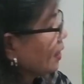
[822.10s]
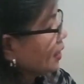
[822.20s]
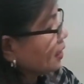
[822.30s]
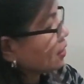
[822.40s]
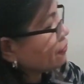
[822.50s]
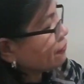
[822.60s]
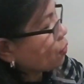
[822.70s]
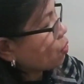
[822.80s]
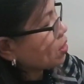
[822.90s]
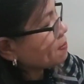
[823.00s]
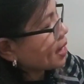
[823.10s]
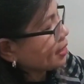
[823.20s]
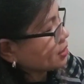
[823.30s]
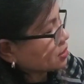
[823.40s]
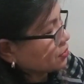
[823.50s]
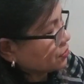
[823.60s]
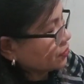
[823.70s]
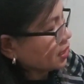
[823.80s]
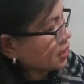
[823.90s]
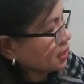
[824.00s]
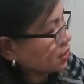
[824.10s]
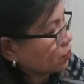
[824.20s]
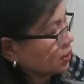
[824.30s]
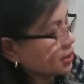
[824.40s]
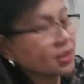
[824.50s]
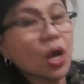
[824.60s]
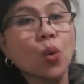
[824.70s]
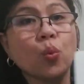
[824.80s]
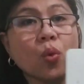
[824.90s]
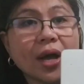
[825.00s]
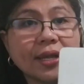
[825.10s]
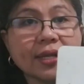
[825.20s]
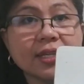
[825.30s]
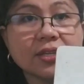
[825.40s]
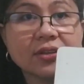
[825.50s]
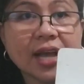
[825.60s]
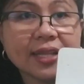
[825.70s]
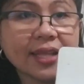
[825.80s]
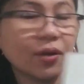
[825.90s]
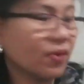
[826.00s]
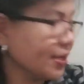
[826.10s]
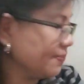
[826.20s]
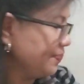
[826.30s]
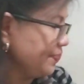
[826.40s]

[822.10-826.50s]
Here, 4 minus 3 equals 1. You got that one?